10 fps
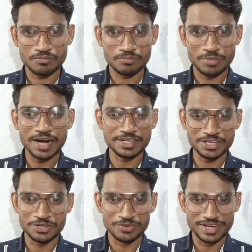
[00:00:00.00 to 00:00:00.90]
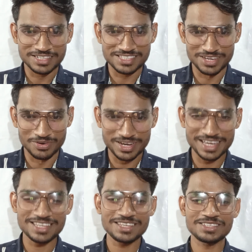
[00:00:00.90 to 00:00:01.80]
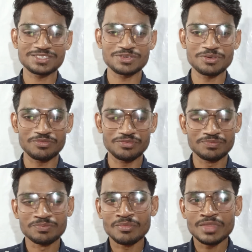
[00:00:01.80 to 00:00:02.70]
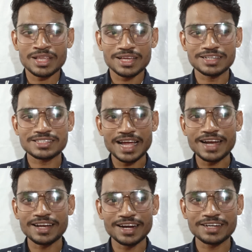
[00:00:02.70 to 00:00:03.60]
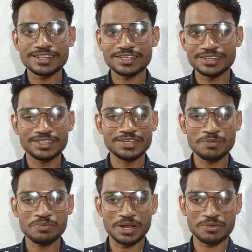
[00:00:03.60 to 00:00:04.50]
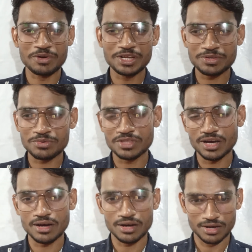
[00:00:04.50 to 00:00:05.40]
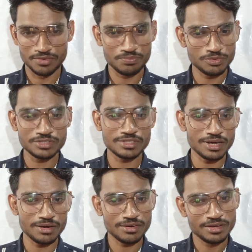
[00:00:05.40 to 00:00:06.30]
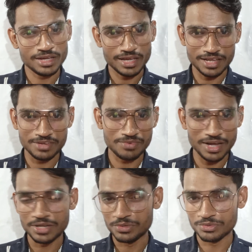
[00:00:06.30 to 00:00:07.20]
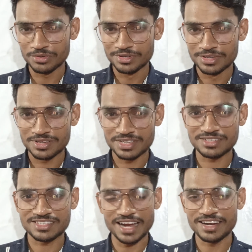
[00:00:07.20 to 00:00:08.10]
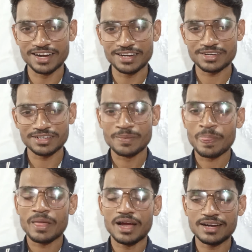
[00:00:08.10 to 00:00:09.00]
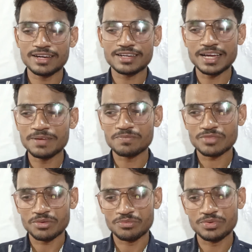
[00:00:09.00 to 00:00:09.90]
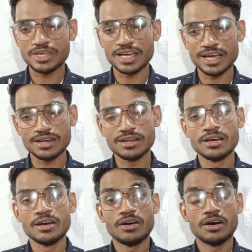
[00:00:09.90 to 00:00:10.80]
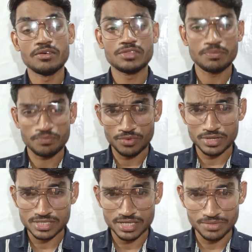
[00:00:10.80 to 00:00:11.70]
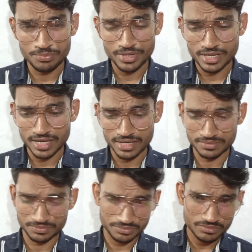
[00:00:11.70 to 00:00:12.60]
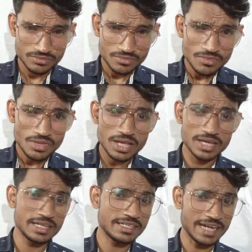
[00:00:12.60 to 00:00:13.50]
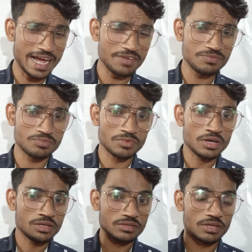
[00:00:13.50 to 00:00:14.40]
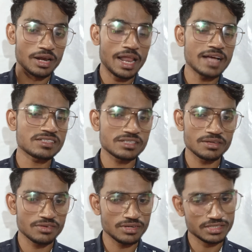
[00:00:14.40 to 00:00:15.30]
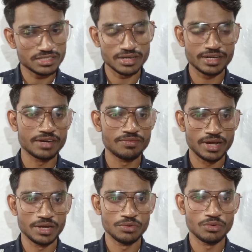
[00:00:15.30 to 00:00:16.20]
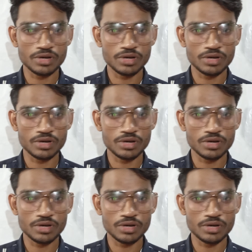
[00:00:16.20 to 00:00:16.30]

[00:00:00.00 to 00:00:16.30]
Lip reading: balti you can say. Okay, so inside that if you are going to the put the any value inside that, at a time we can the firstly we can retrieve the last inserted value.